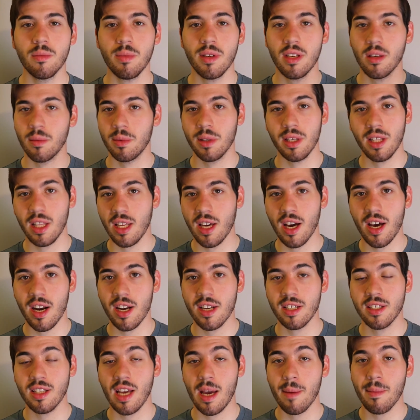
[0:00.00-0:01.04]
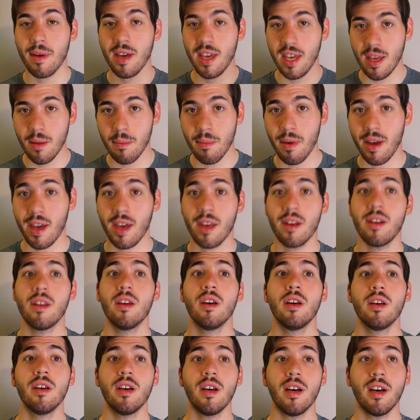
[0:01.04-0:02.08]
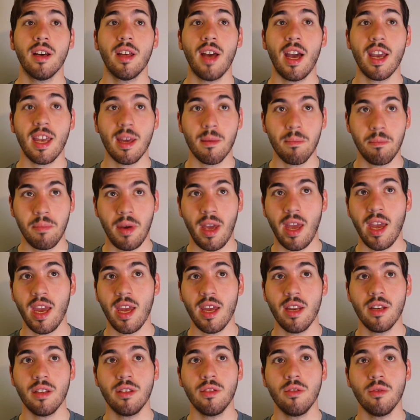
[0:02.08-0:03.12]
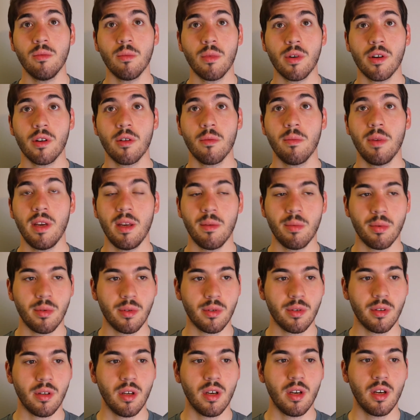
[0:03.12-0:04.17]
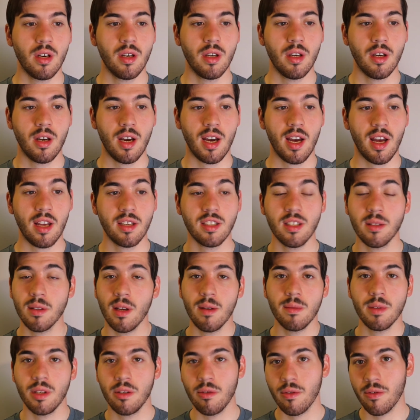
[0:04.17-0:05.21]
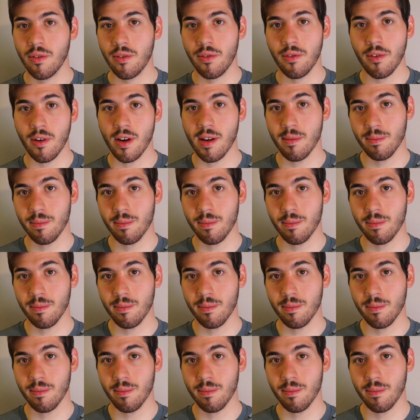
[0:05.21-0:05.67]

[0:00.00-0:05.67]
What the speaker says: be completely honest, I'm a hitman. I get paid to murder people. Sometimes I do it for free,